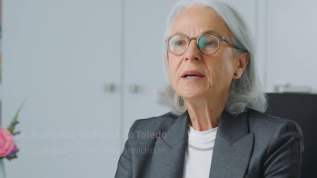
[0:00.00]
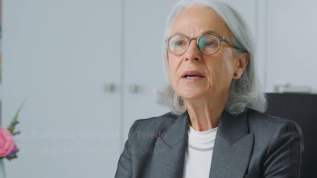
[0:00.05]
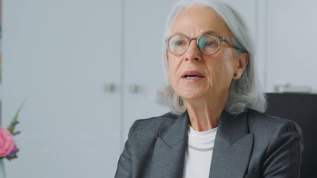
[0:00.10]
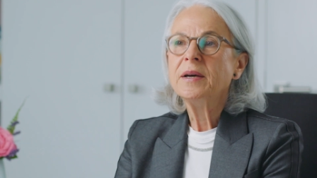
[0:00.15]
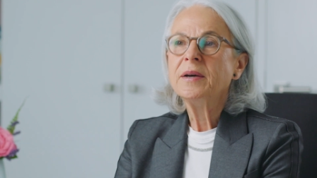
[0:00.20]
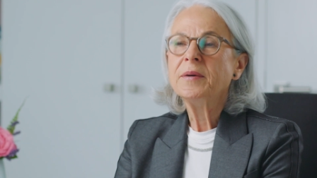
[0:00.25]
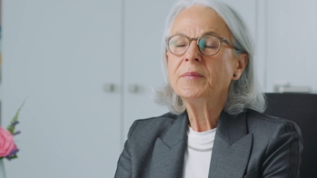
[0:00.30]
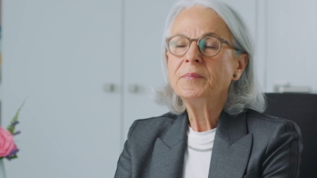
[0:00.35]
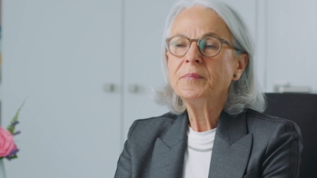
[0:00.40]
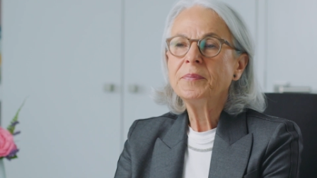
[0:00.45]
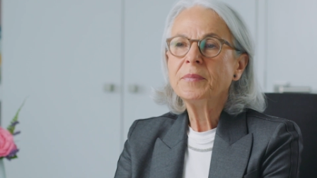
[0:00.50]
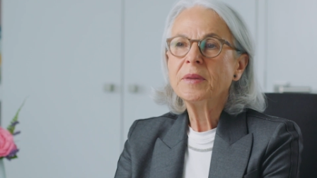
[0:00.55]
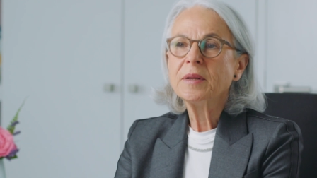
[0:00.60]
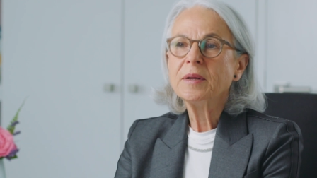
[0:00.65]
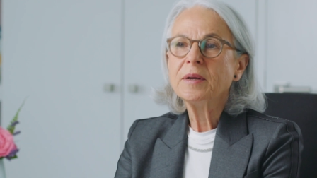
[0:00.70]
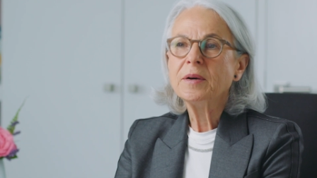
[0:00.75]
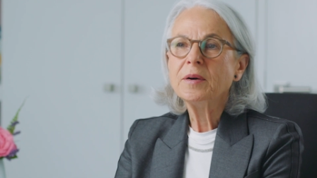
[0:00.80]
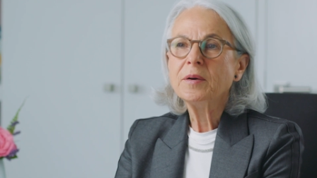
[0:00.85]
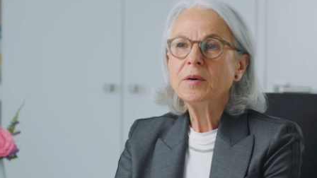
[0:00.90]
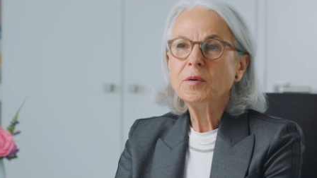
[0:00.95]

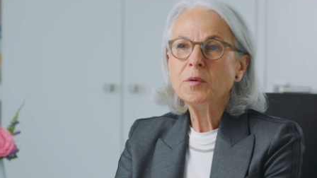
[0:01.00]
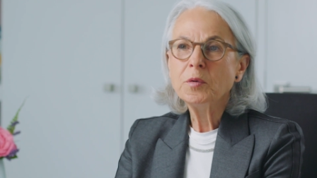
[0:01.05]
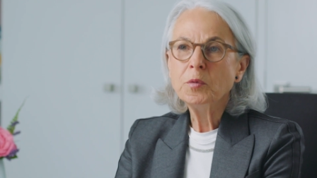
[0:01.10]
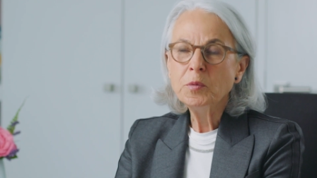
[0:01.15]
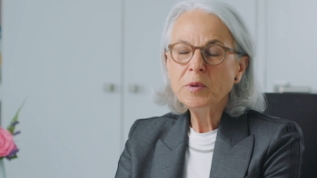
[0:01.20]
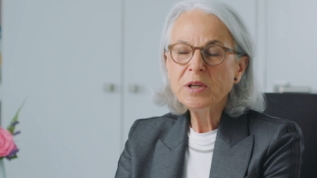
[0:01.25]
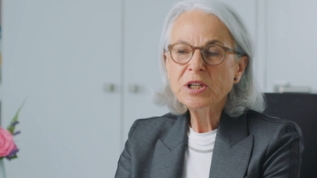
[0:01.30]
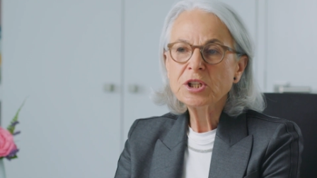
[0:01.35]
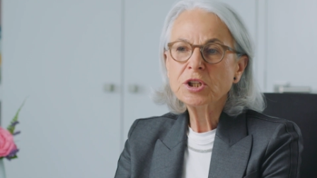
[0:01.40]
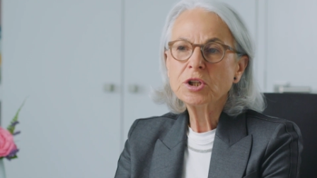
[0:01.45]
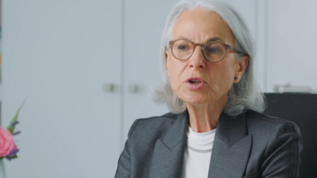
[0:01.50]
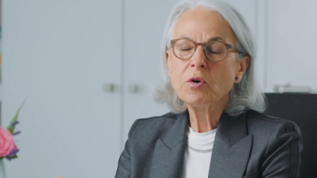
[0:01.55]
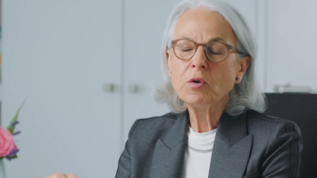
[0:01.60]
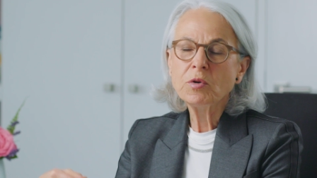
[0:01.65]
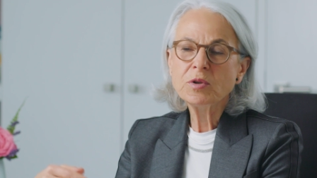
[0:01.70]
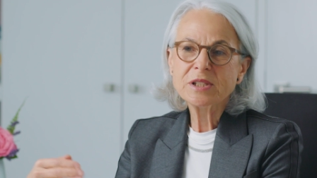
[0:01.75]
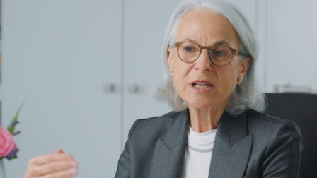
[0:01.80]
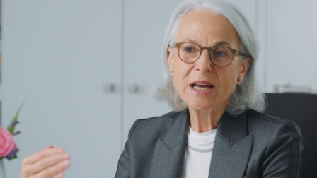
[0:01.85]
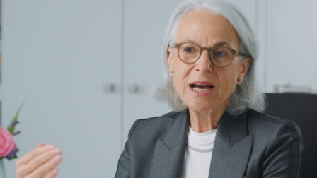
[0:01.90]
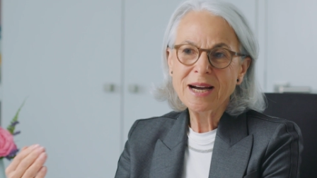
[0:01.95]
um, which
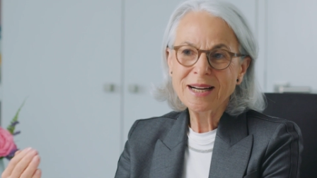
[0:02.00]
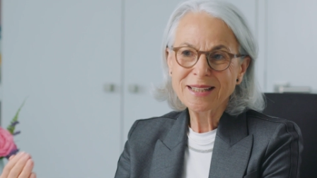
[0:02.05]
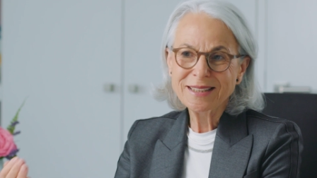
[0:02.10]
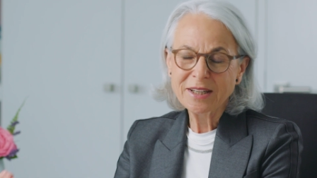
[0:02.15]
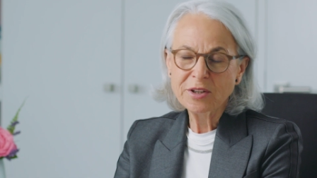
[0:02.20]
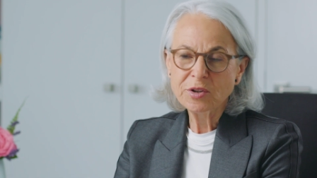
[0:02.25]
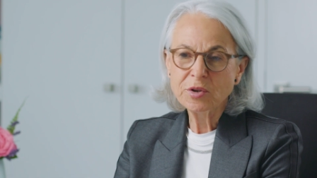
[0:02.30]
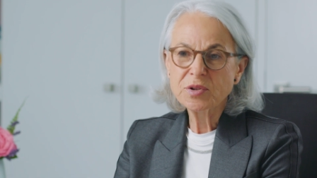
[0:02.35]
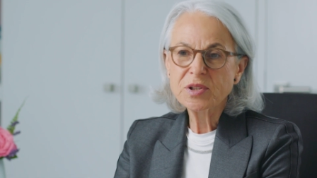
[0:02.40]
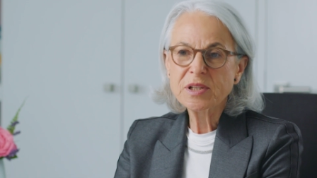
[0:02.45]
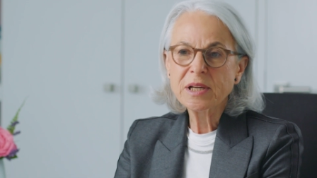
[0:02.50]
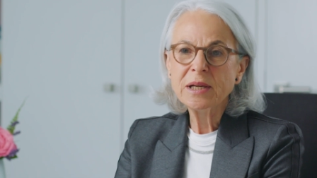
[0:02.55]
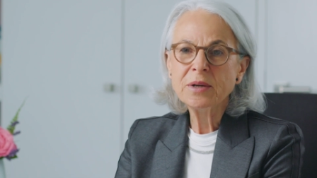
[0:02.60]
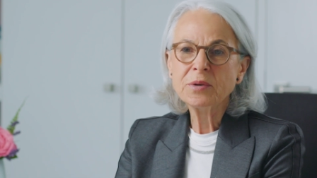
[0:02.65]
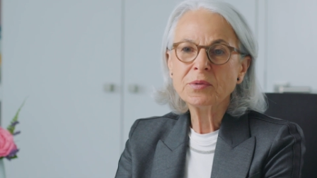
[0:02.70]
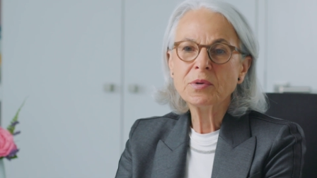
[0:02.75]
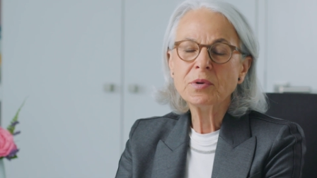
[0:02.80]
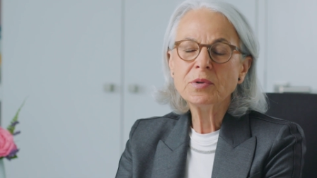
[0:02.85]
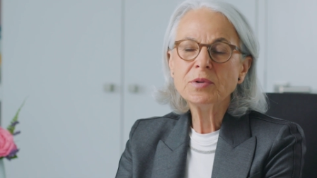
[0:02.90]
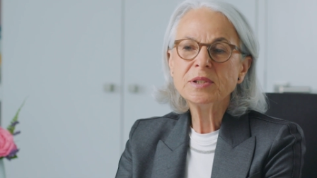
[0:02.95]
cause
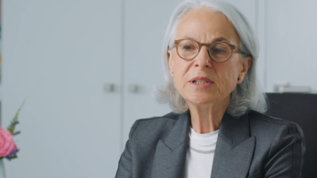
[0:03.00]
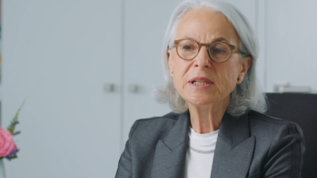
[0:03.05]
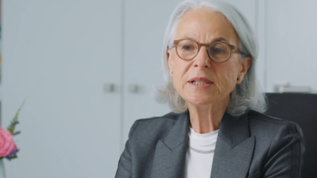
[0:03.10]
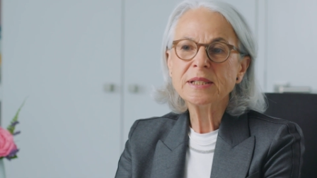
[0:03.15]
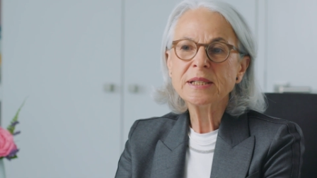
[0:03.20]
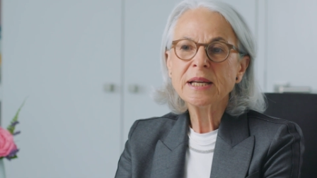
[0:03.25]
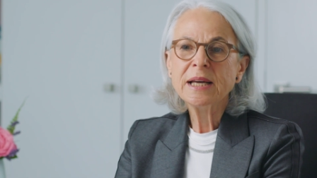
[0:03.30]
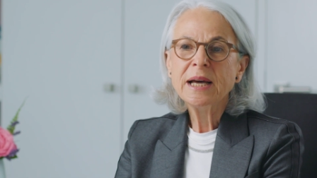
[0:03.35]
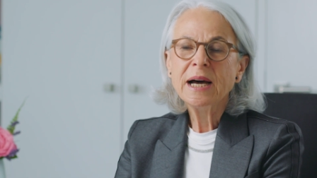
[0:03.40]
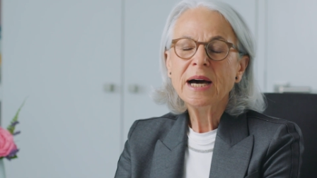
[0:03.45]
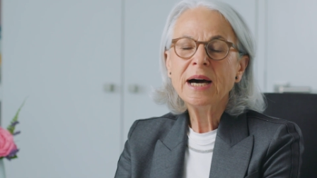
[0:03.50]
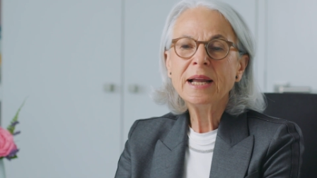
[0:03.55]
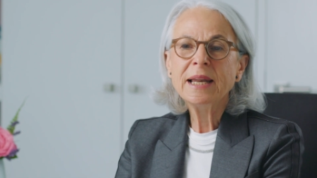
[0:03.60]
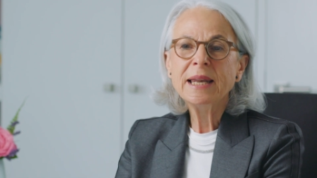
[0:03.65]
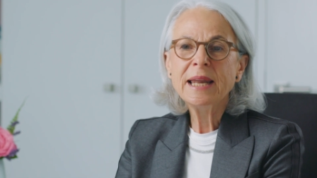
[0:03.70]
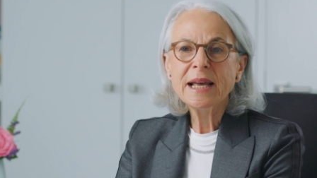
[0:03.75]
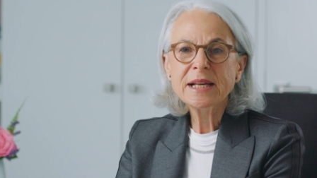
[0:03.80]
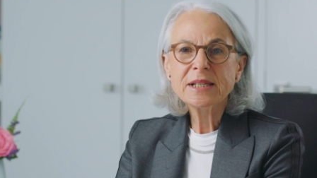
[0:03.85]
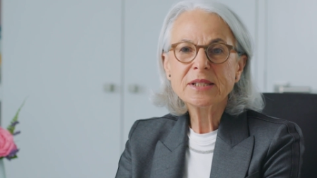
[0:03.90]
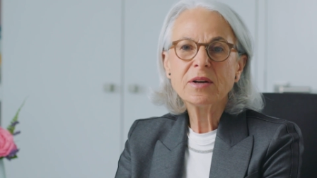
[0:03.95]
arteriosclerosis, are
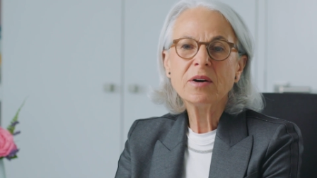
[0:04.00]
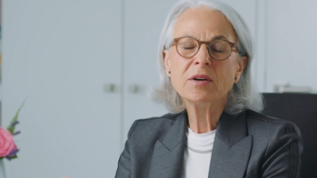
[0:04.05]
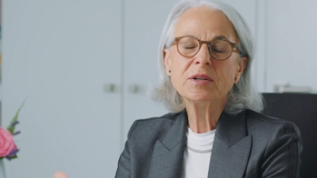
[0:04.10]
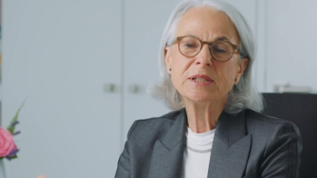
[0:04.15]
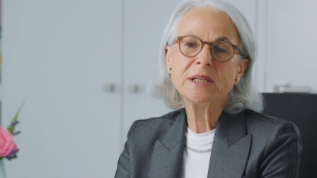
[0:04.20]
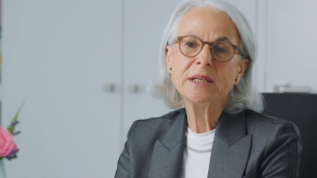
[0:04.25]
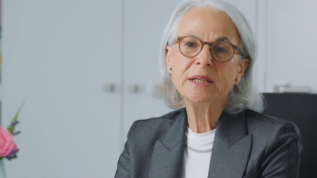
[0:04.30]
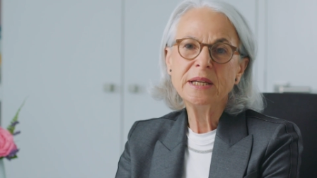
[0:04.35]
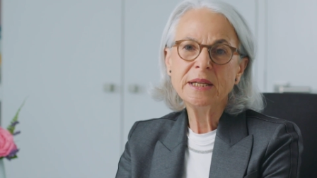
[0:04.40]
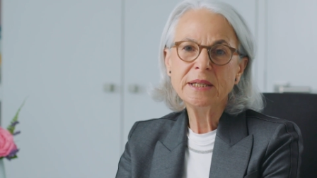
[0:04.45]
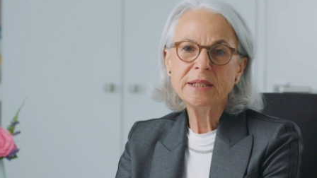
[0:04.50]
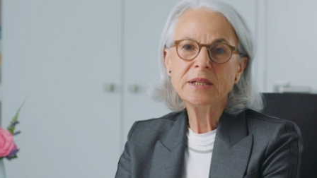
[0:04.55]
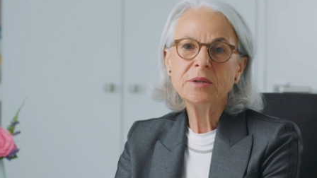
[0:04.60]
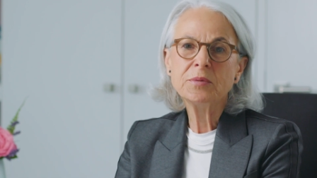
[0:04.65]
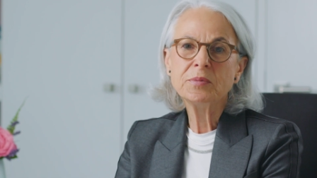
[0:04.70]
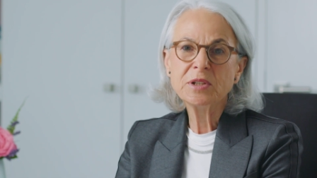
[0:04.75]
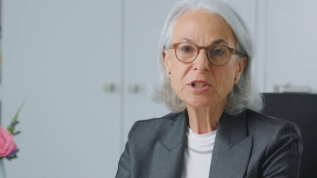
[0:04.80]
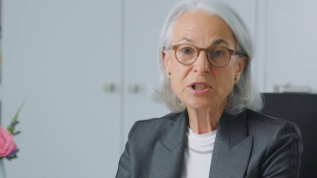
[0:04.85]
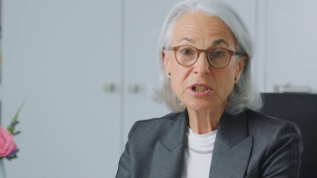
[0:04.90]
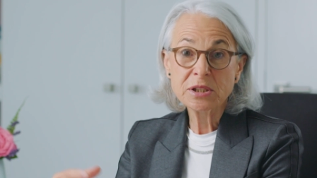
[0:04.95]
less
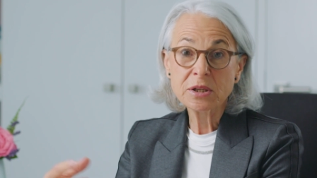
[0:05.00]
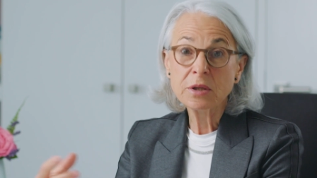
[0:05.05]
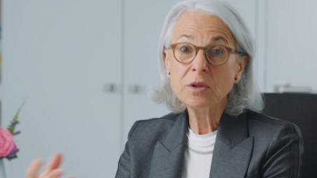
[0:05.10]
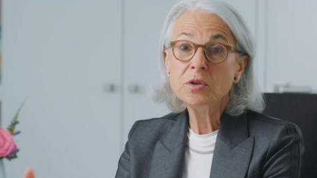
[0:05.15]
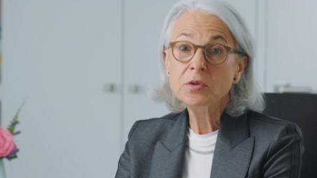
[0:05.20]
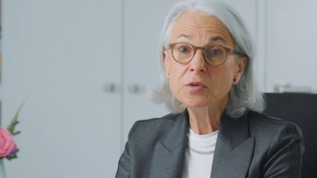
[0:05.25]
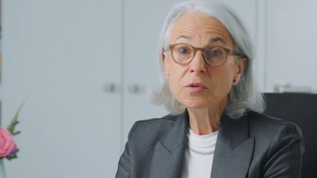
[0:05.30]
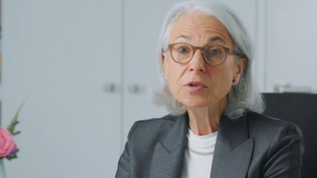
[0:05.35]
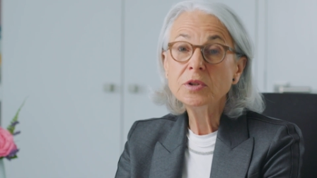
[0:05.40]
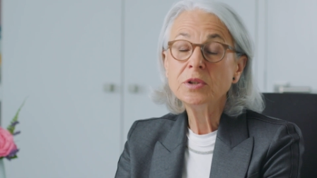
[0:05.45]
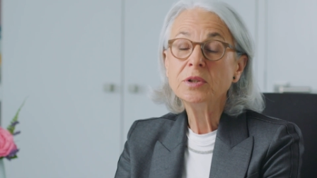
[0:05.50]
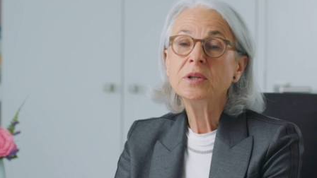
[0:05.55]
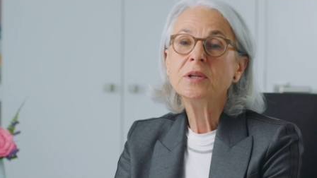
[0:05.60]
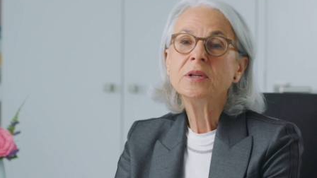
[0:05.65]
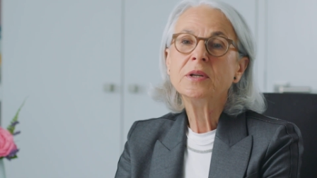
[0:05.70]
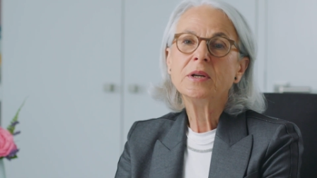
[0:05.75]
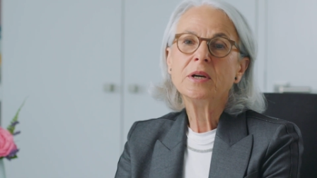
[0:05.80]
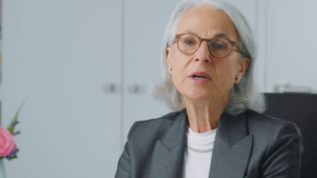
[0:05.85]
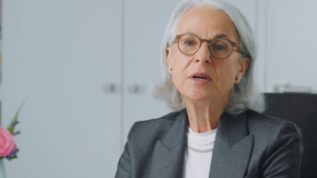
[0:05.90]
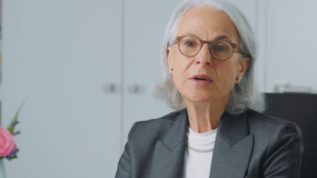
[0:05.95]
oxidated, which is a good
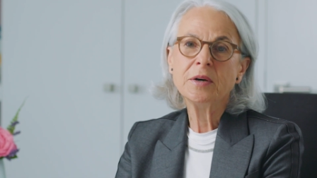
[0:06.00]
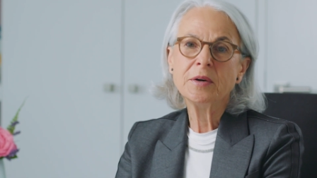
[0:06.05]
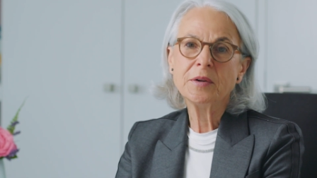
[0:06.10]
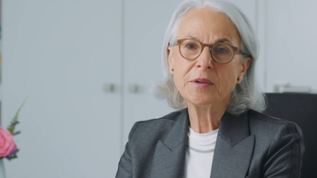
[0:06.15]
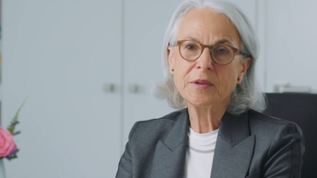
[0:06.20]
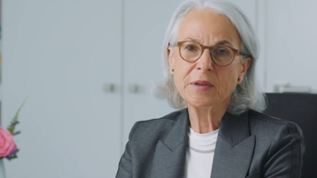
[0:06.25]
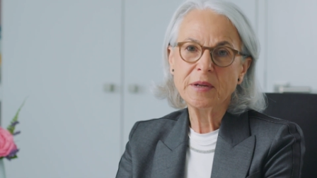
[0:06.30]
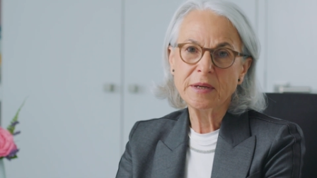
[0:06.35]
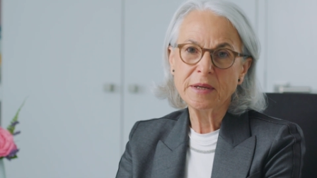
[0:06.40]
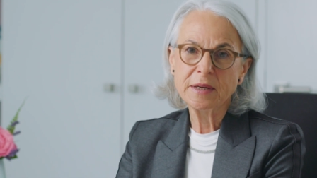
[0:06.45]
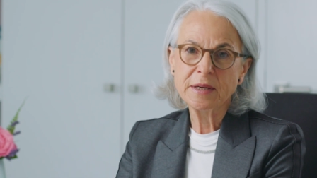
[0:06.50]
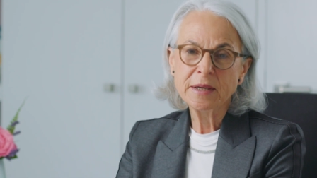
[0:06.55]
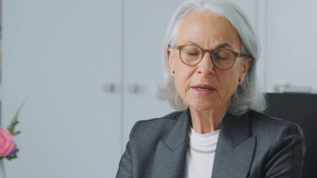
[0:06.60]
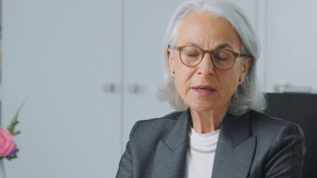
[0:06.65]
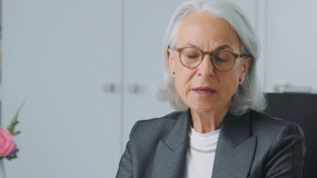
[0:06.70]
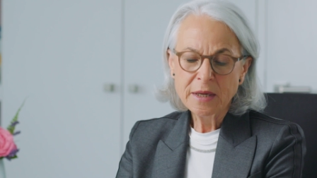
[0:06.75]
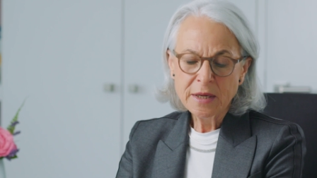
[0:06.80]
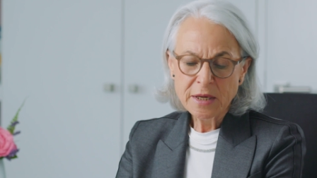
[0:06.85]
uh, thing.